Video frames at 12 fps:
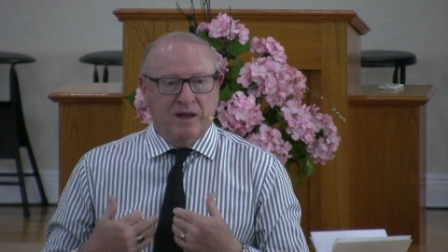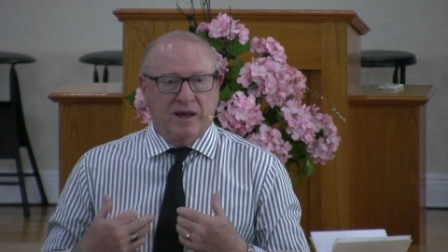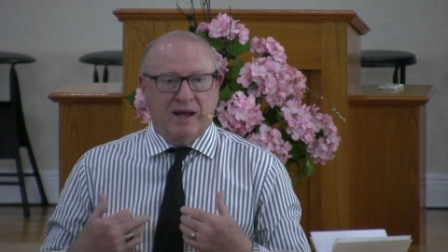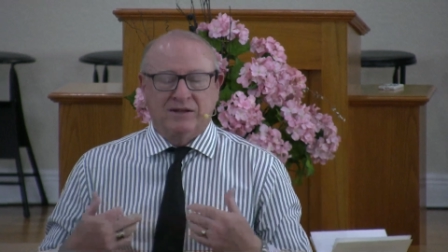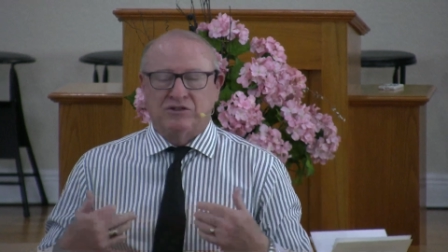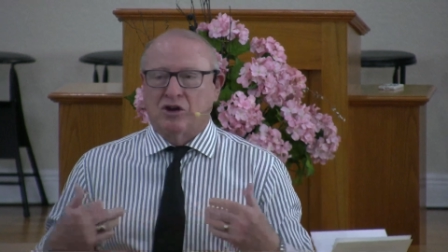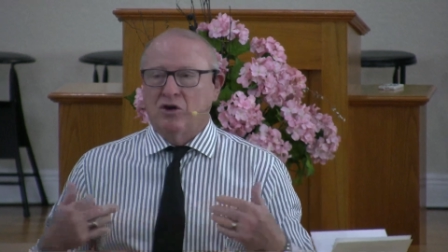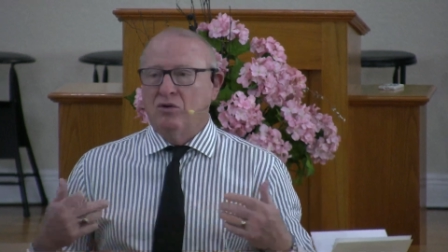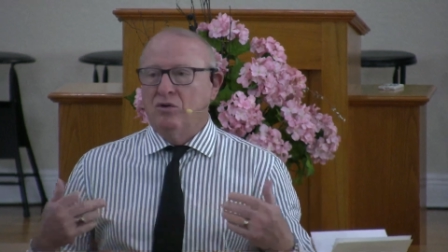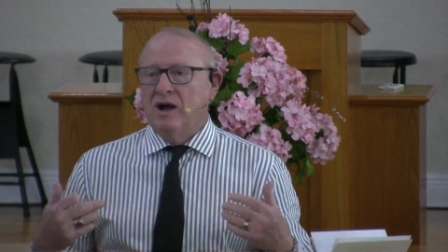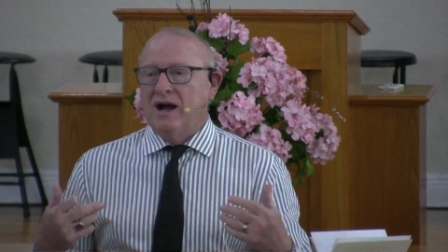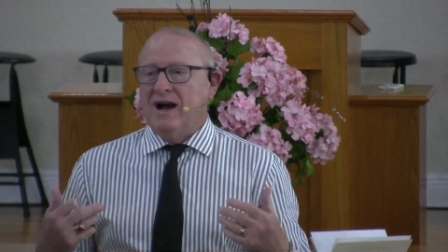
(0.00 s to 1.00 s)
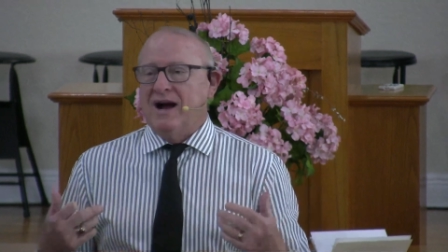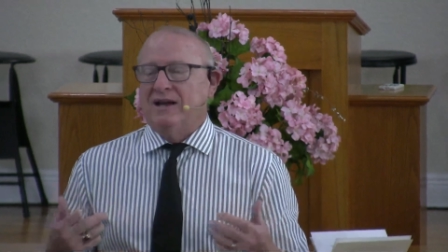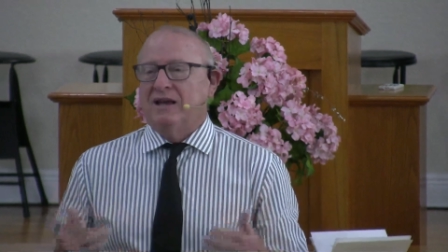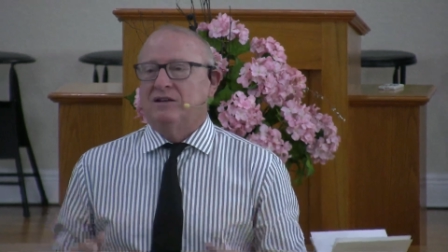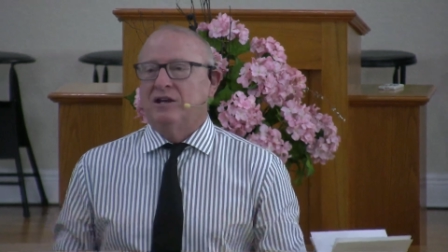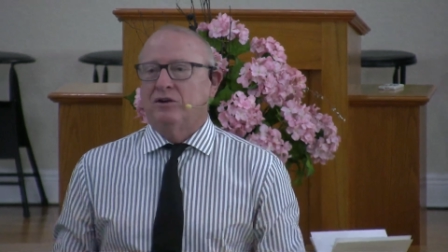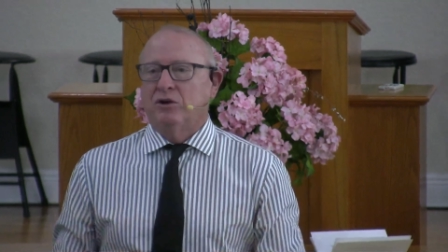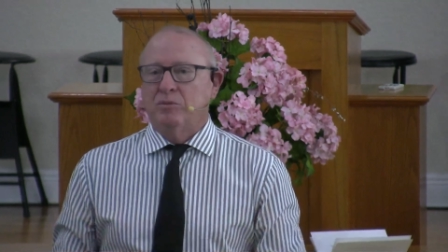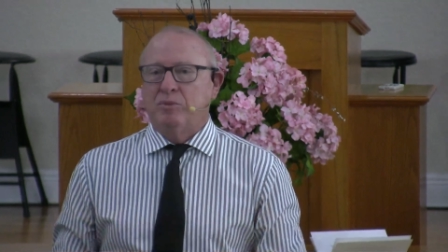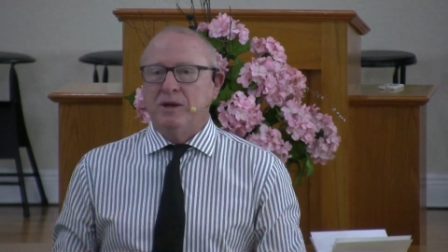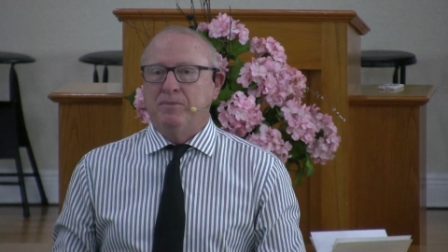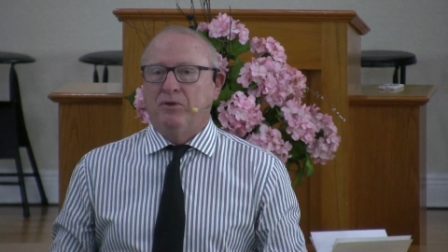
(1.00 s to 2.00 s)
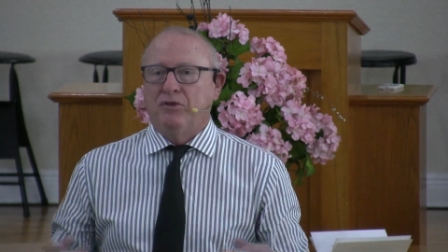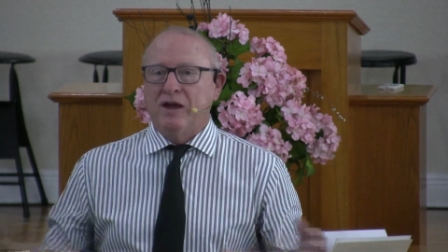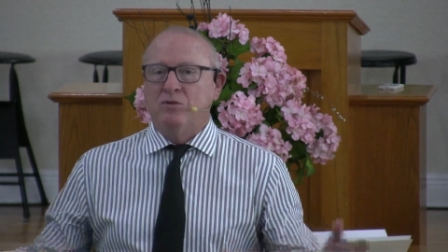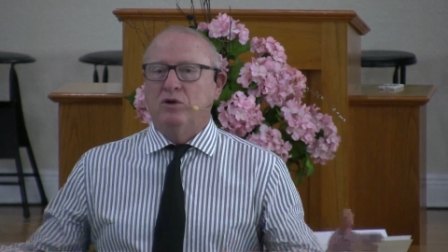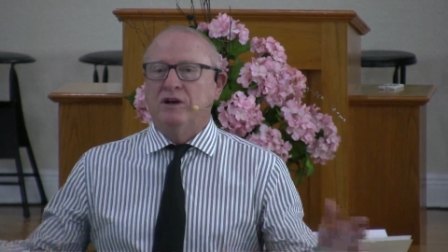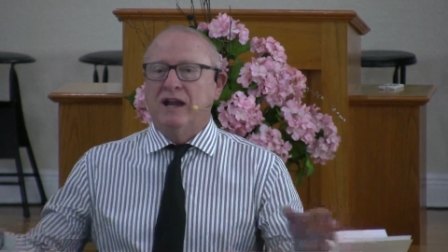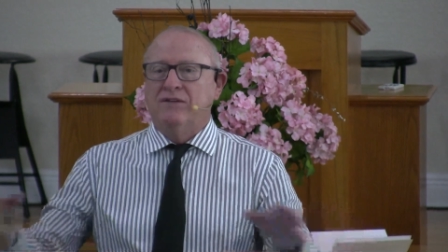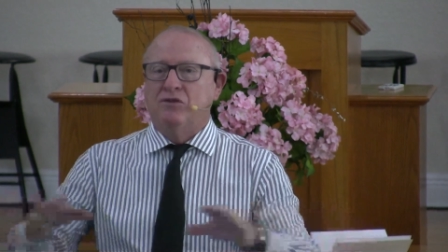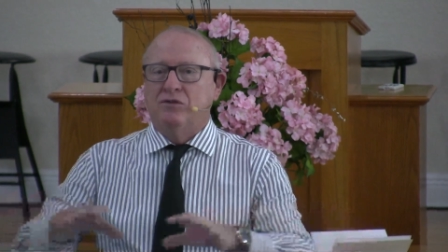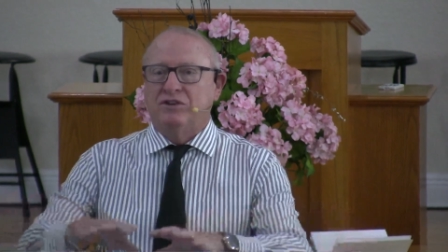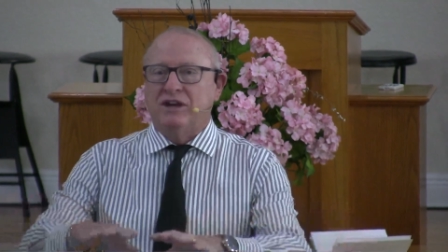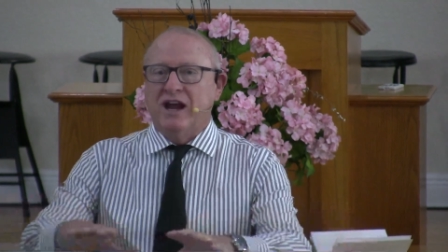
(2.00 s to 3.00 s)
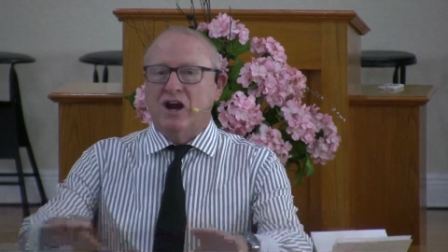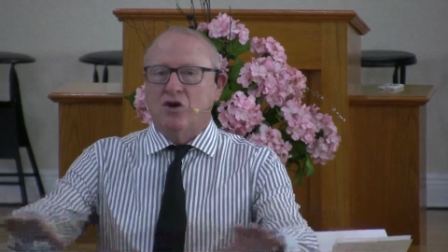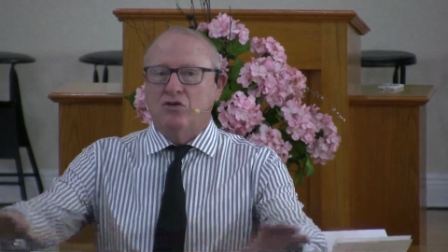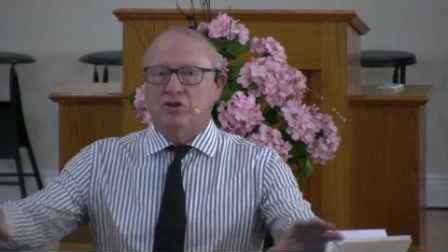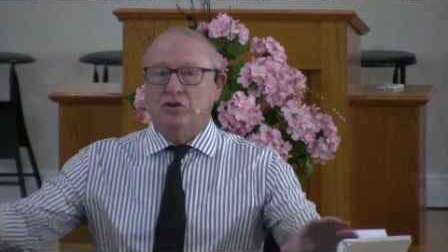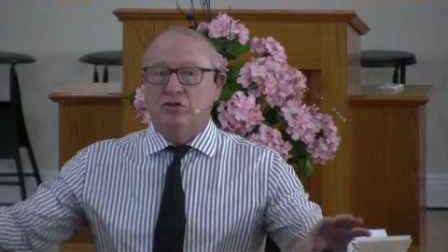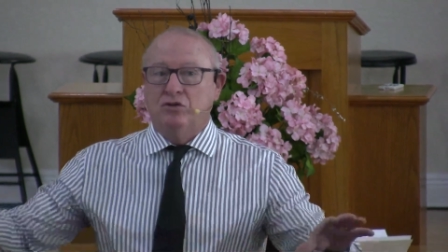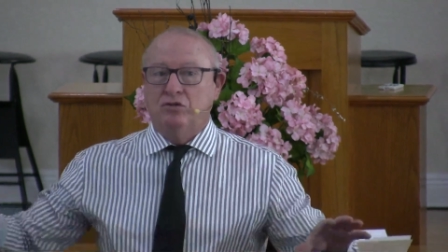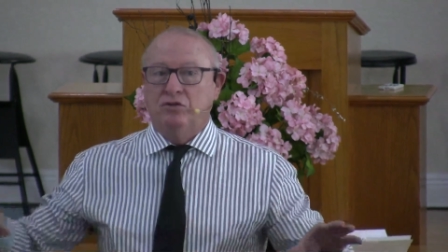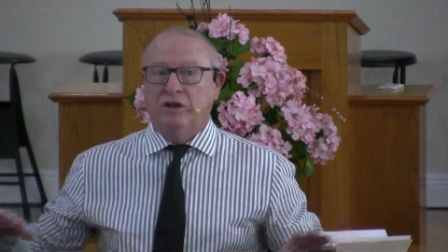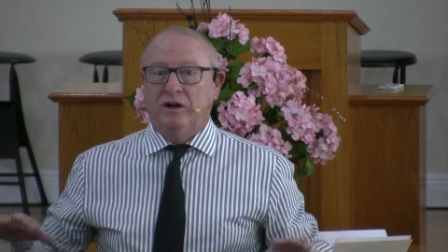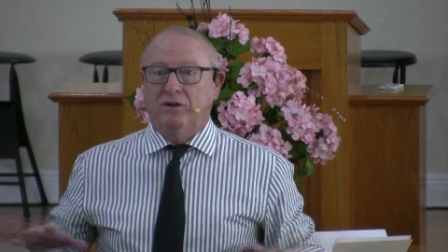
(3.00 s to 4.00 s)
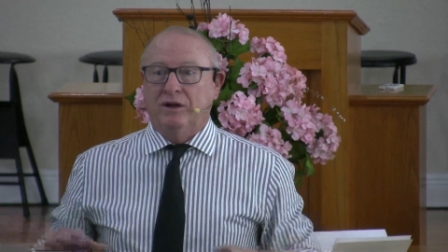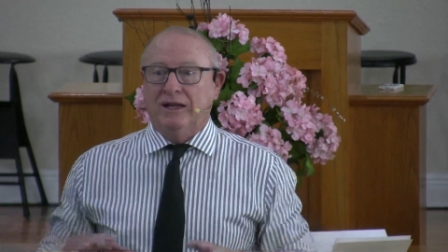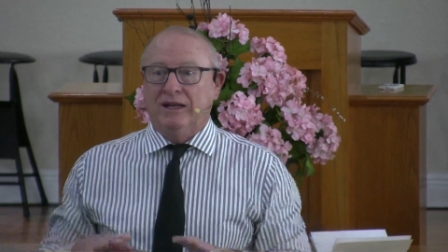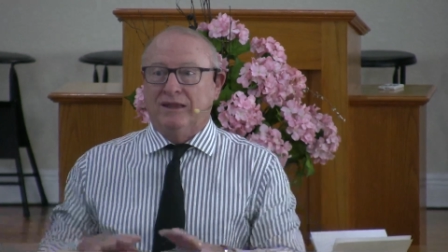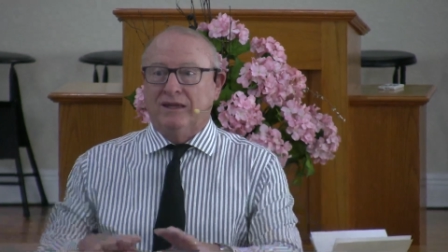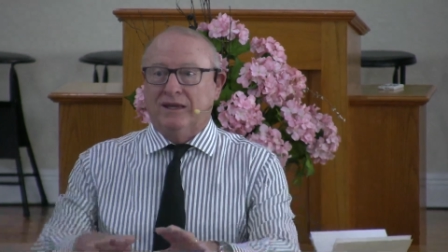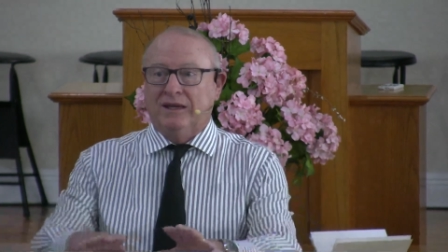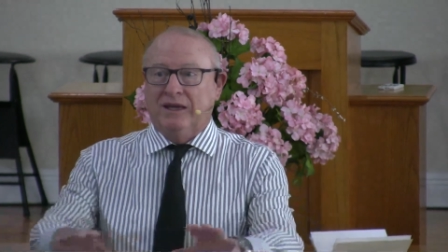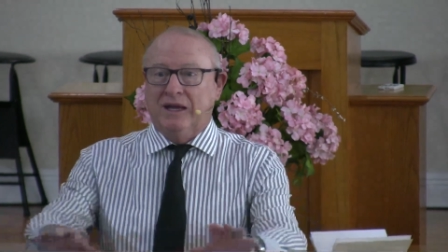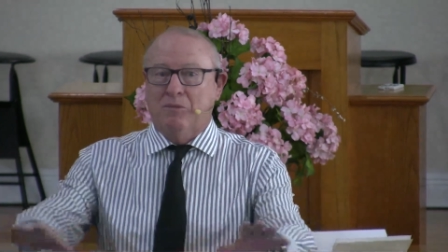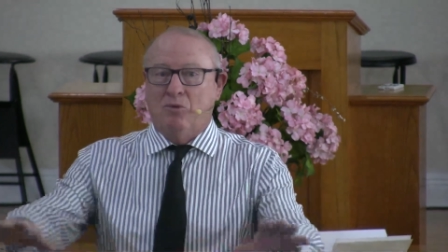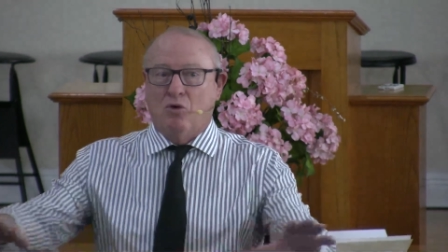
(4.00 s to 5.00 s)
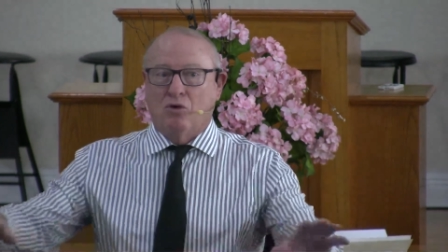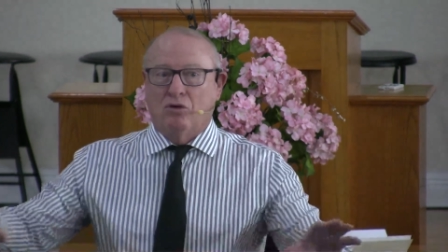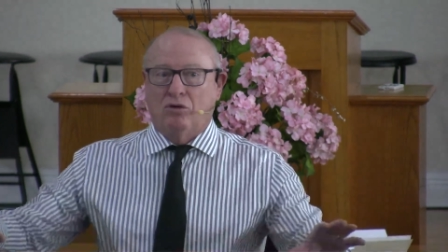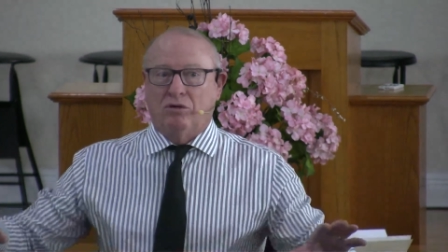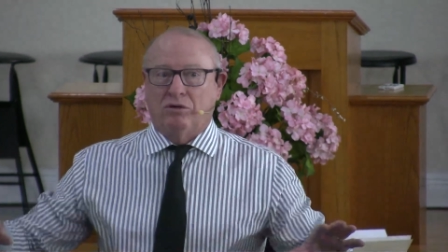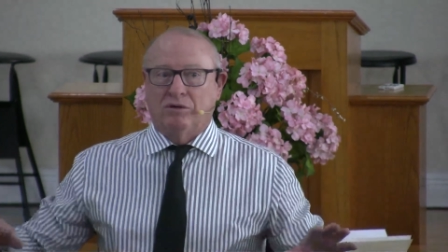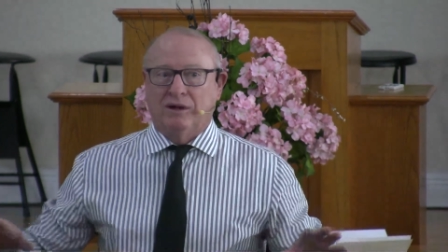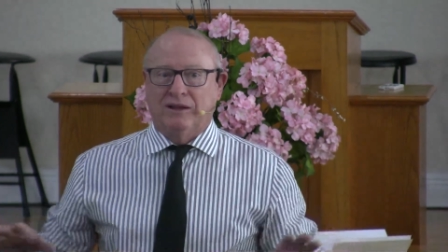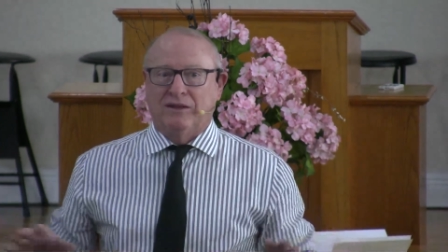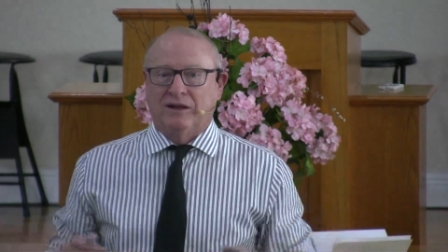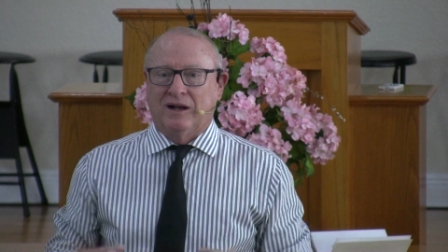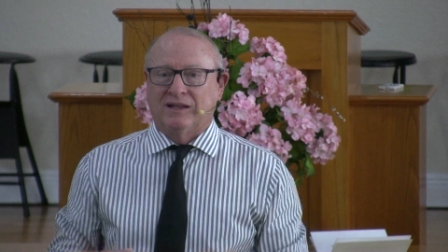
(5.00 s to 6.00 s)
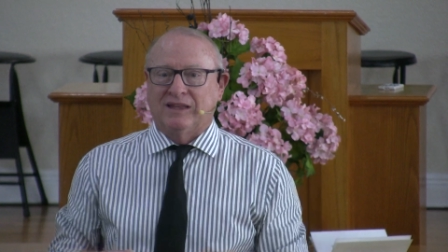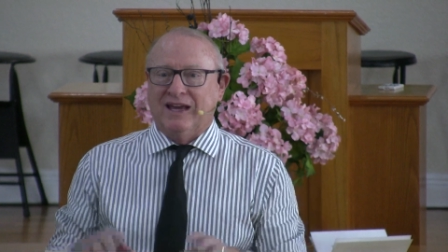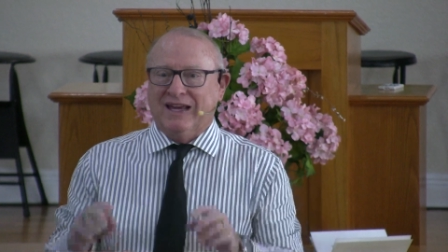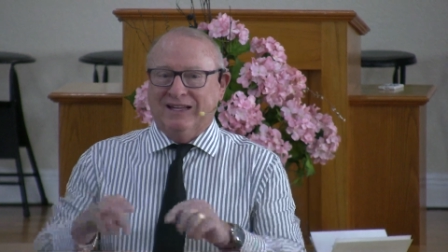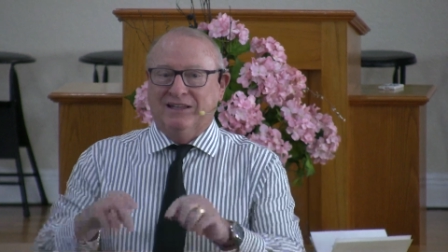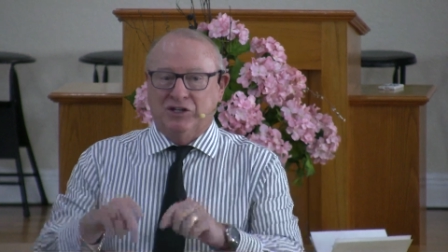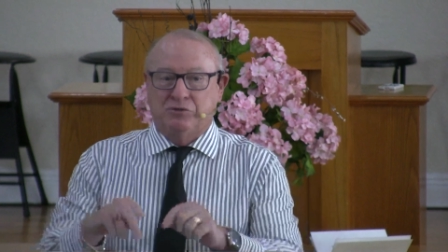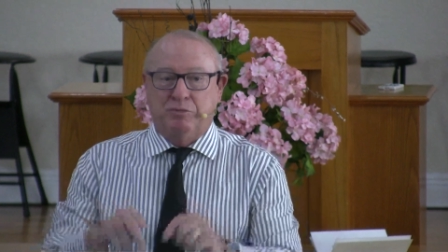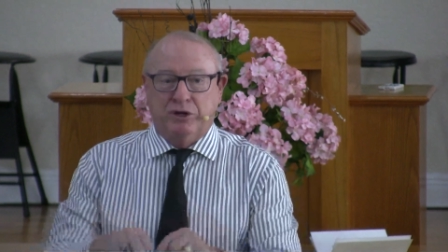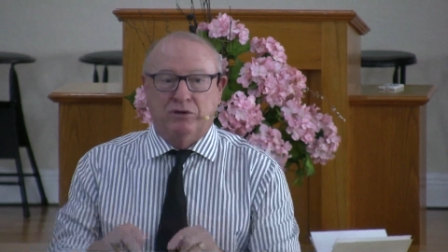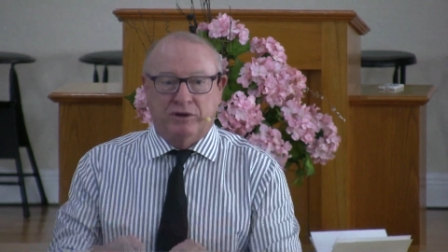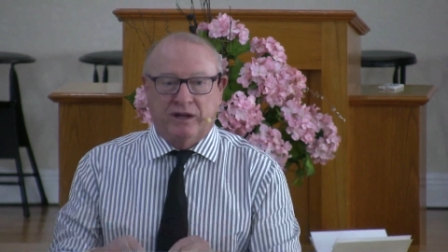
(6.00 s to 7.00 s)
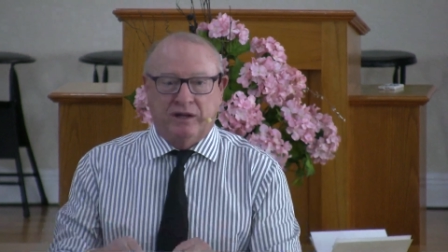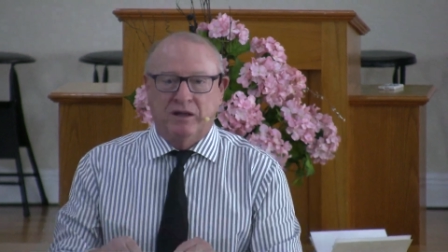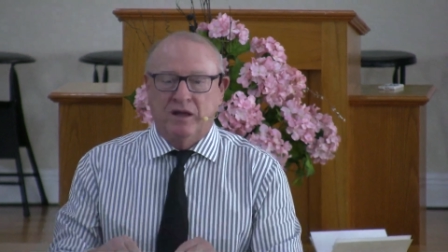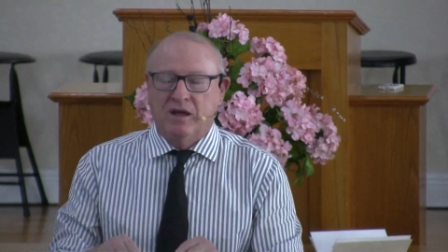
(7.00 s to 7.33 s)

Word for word: And so I get tickled at people. They would never dare do, you know, anything immoral or anything like that in this building.